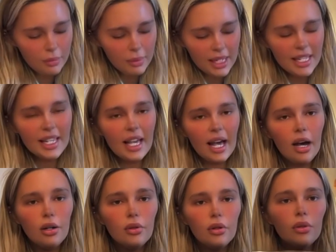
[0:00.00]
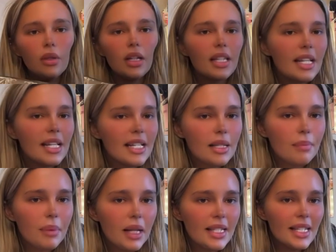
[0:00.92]
from Ego one of
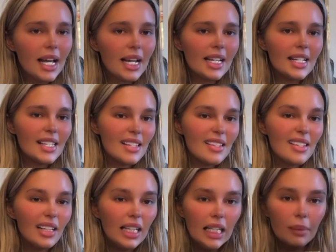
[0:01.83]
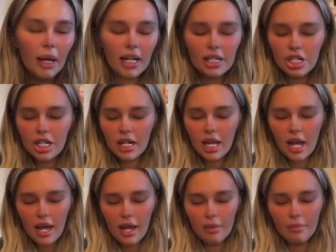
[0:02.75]
these bandanas. It's still in the packaging.
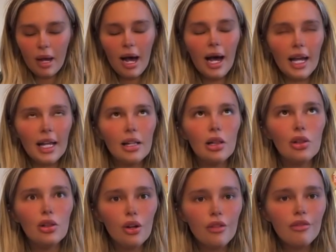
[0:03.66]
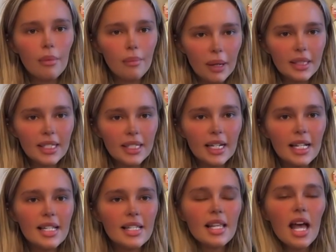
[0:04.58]
I love
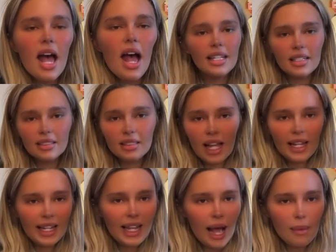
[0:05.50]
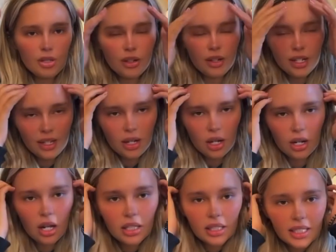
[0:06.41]
bandanas. Anything like caps or anything
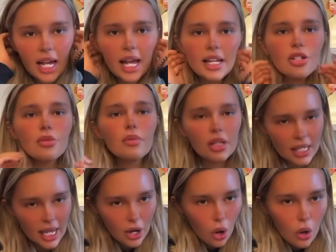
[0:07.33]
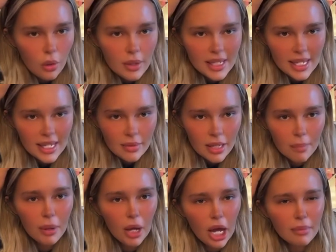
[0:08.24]
on holiday, just because I always seem
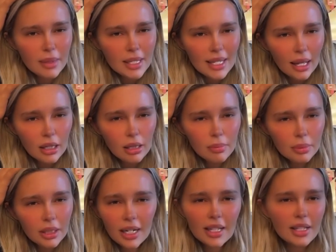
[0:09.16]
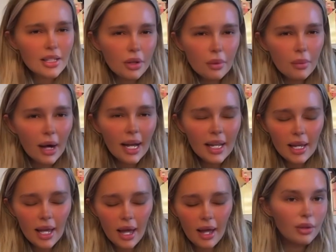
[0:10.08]
to burn my scalp and I don't know
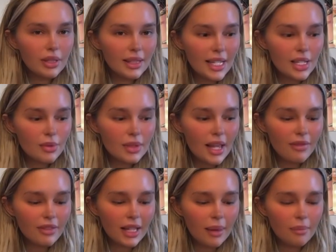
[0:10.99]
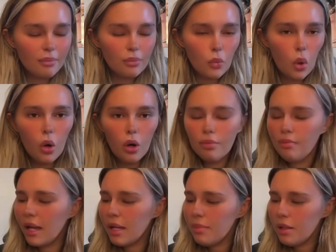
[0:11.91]
why. Oh, this will definitely get
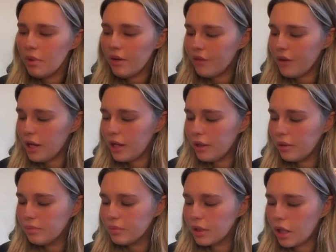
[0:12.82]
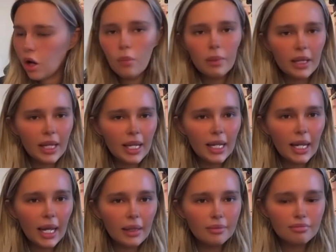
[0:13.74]
worn, maybe with the gold
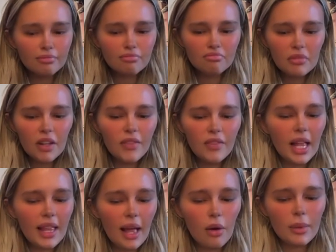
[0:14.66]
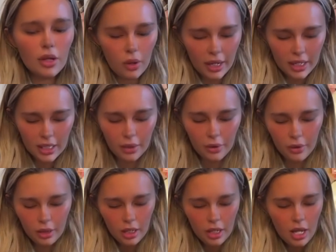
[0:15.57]
bikini. I feel like that would be quite
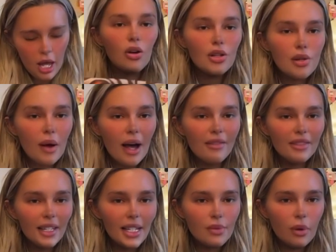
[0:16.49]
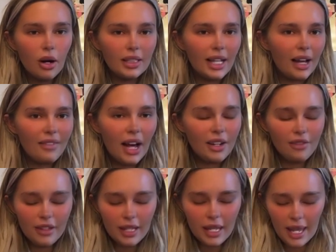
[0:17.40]
cute. I also have this one that I've
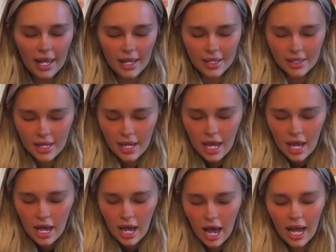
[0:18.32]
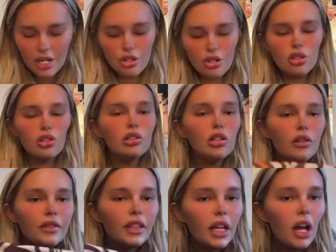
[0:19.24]
had for years. I just
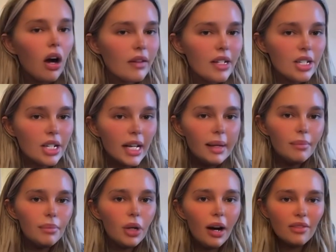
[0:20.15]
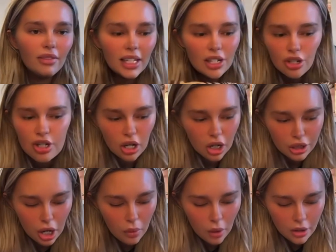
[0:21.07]
love the orange in it, but I've literally
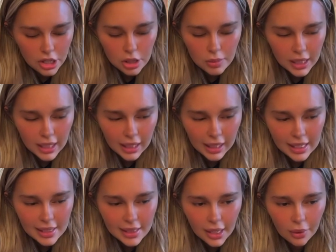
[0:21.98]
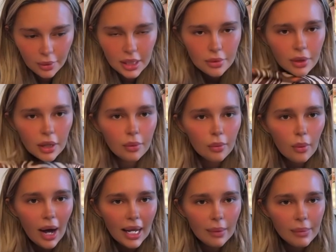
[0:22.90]
got no orange bikinis, so I don't know
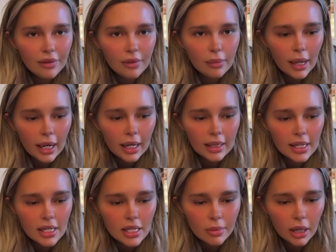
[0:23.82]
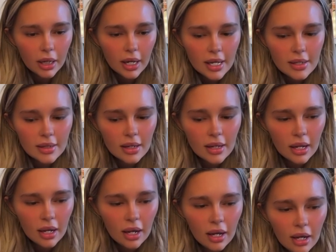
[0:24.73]
why I'm even packing this, to be honest.
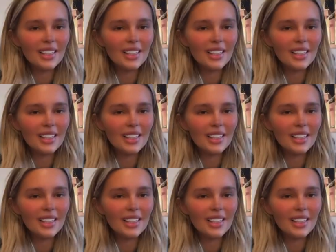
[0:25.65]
